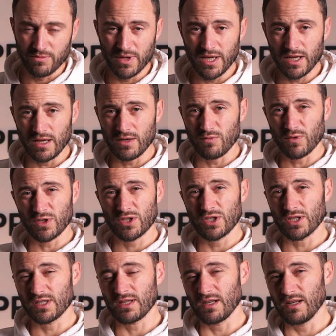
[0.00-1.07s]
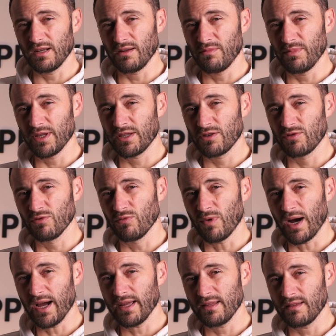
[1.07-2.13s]
me it was just a little bit too
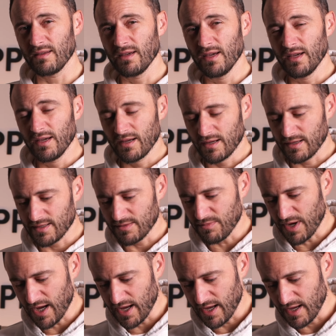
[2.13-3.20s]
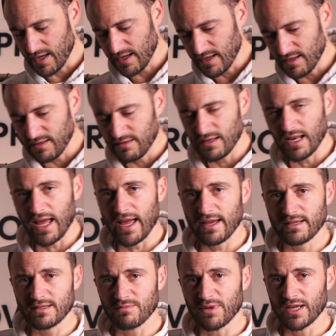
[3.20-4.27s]
wide, because my
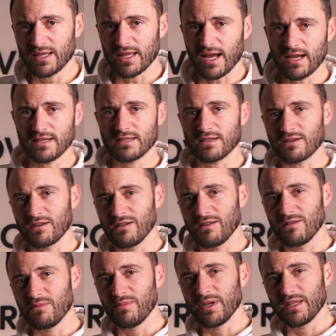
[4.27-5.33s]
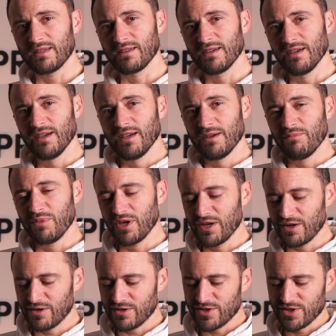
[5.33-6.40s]
legs, my thighs are a little bit
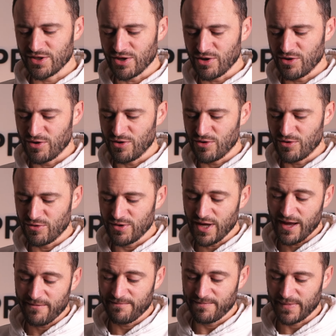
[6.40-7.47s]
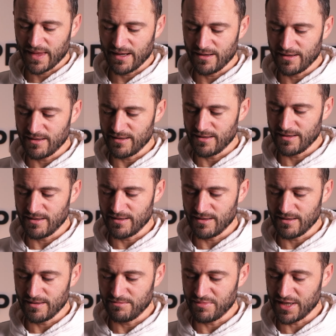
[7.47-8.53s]
bigger. So yeah,
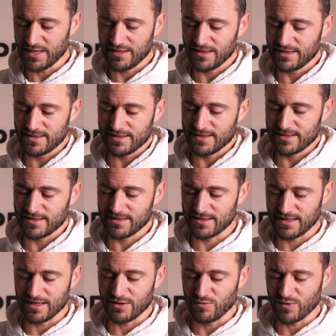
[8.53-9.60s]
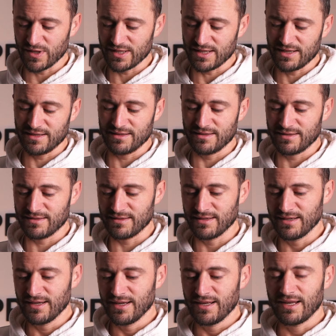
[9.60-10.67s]
but it wasn't
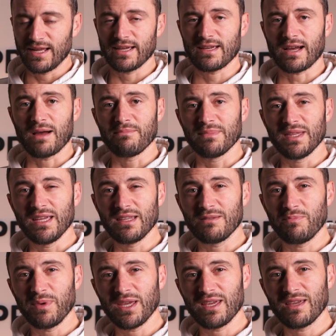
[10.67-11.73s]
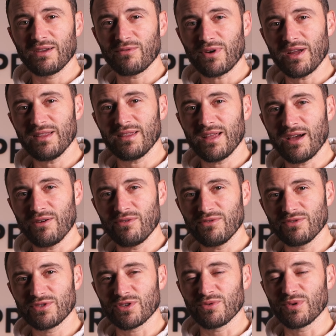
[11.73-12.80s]
like I'm nitpicking right now,
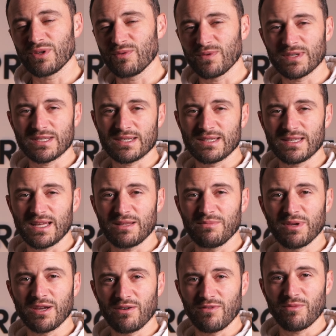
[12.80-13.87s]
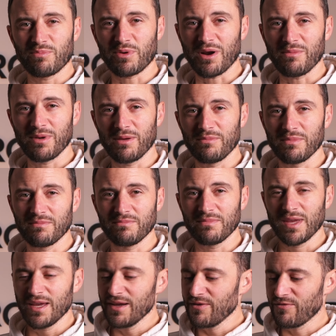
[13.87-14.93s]
so it wasn't that big of a problem
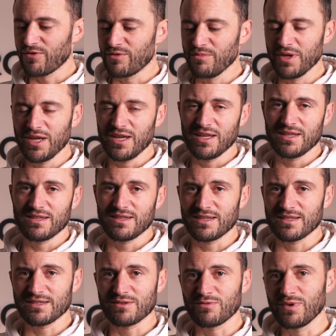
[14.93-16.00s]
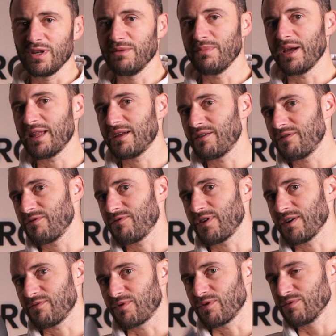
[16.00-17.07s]
for me. It doesn't really matter if
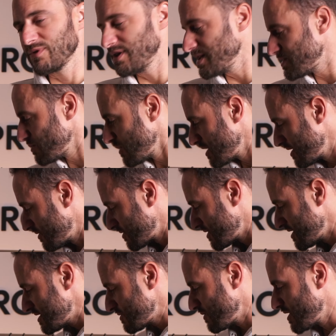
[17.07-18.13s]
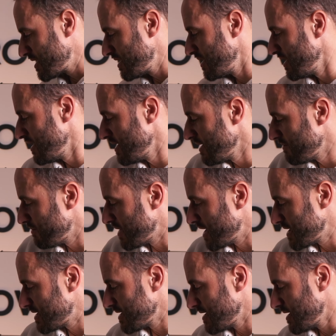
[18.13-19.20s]
I rode this one or this one,
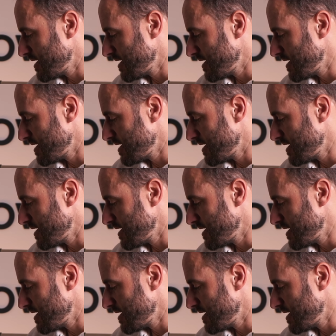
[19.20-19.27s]
but